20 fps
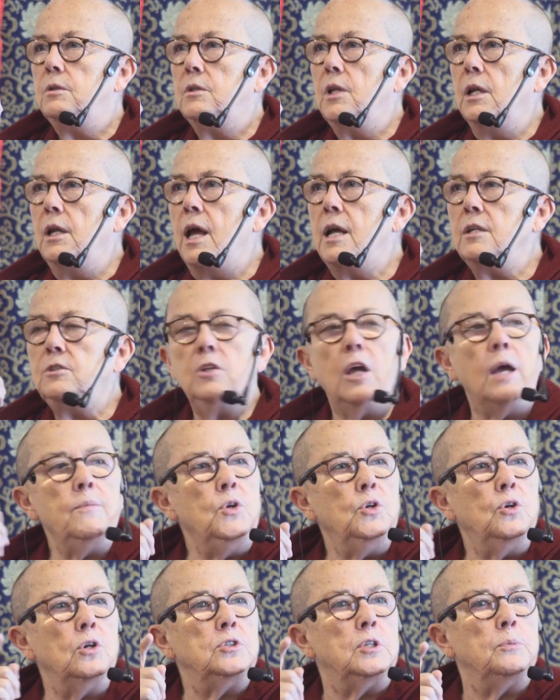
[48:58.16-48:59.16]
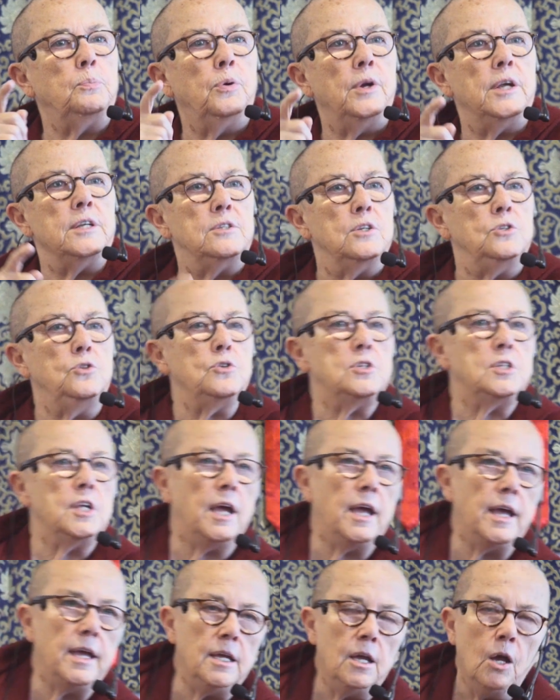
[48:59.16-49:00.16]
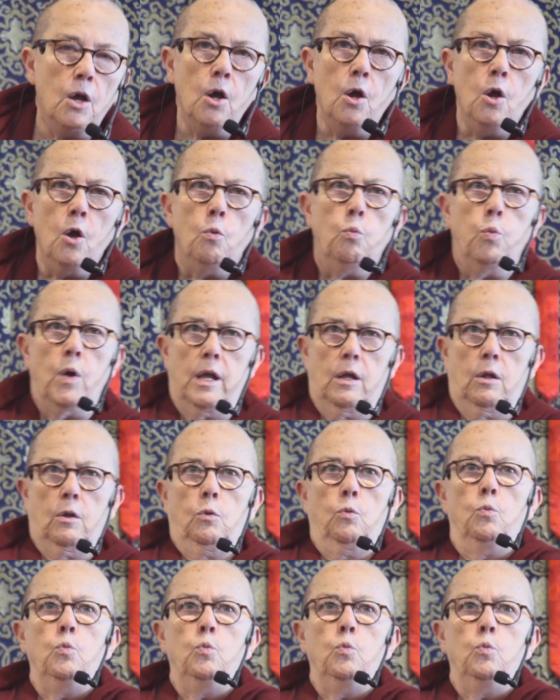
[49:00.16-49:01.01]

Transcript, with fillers: The last time you got depressed, did you say, Well,